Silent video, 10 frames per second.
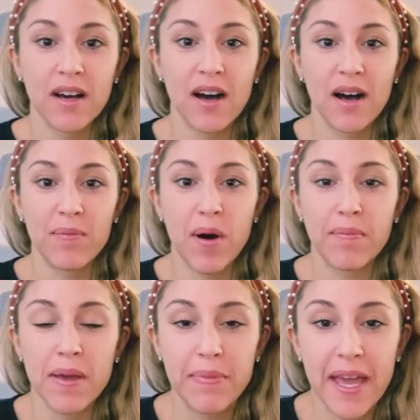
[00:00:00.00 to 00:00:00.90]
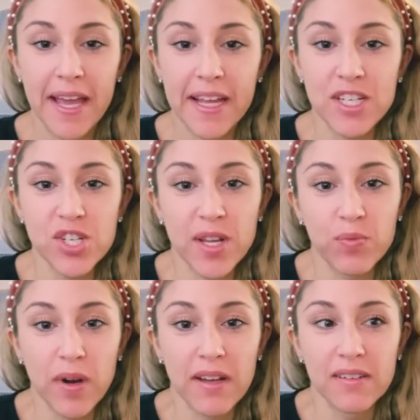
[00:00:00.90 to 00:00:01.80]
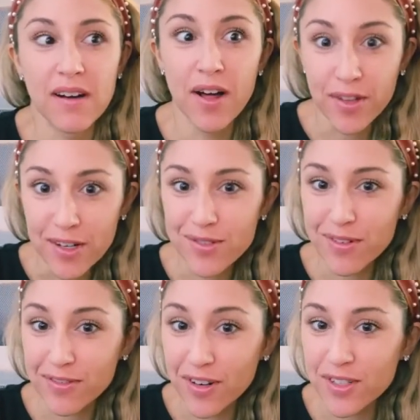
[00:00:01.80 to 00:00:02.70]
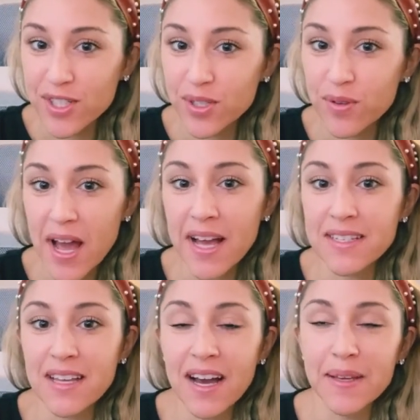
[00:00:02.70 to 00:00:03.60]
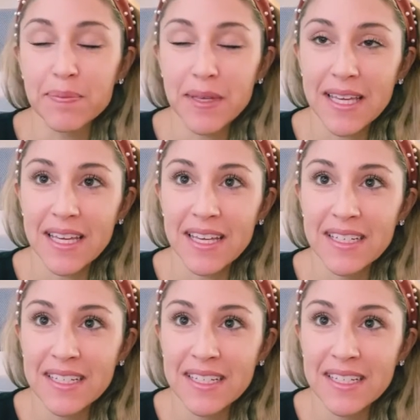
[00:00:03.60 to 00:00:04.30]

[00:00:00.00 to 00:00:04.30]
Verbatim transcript: on my page and what others refer to as IP,